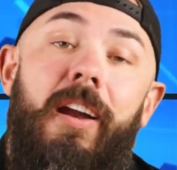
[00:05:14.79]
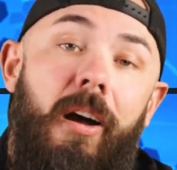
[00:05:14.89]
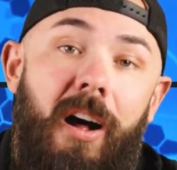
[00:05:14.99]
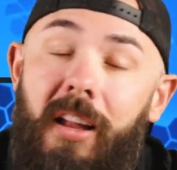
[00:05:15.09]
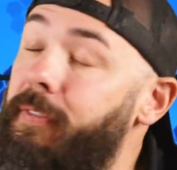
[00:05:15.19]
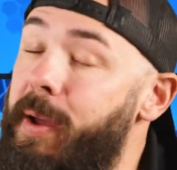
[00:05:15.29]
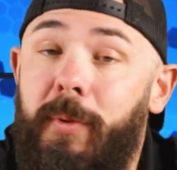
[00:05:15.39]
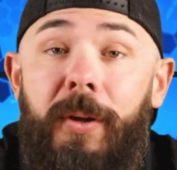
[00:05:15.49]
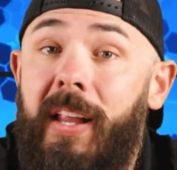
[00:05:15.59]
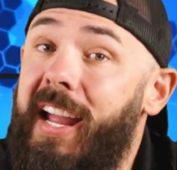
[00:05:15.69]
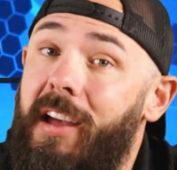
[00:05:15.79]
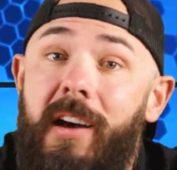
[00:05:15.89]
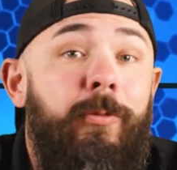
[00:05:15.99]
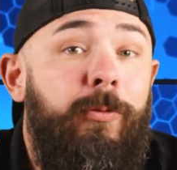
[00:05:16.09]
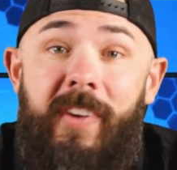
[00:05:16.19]
and all of them look like
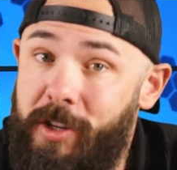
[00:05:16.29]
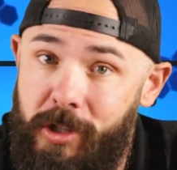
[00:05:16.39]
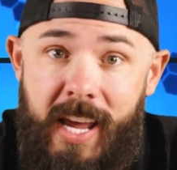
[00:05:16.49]
a fish